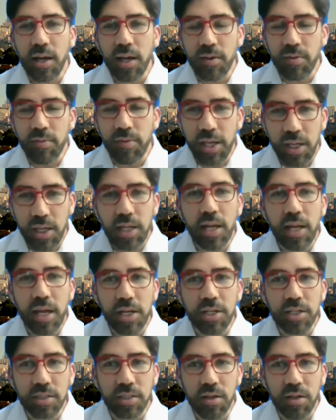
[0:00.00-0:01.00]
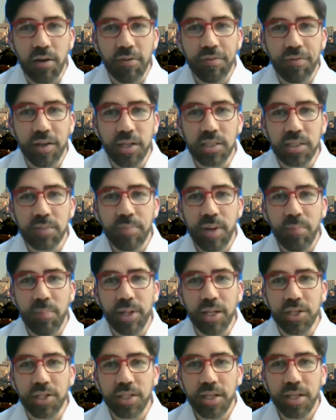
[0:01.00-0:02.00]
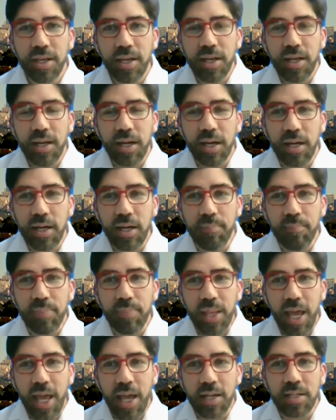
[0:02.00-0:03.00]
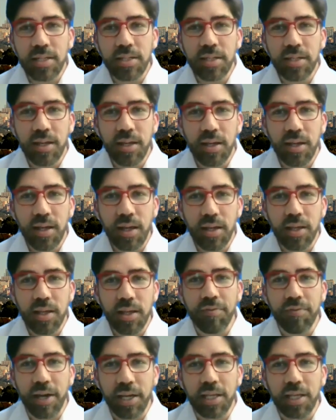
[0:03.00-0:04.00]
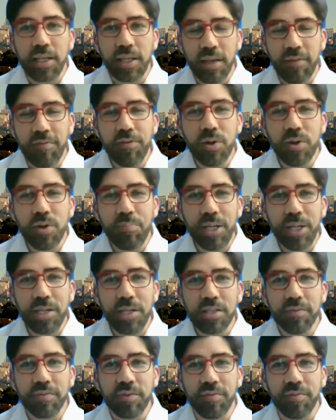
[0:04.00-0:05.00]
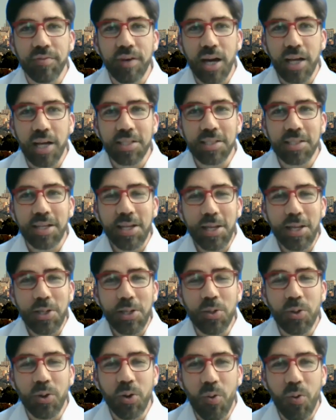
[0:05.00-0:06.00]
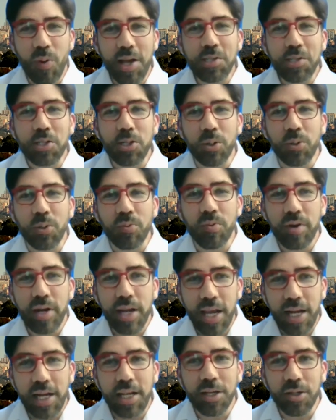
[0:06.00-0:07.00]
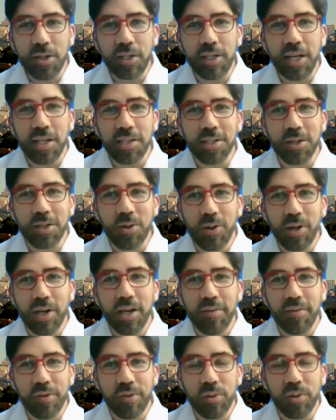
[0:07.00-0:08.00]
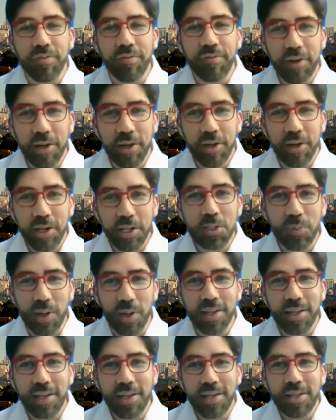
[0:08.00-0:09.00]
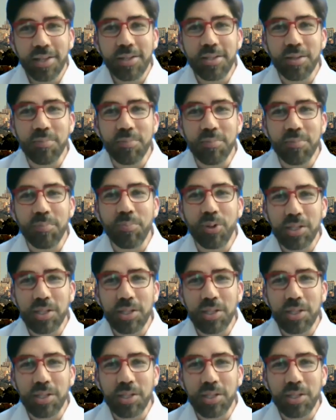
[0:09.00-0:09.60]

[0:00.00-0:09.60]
regulations are first published. If I can give you a piece of advice, you always look really good as a lawyer if you're the first one to put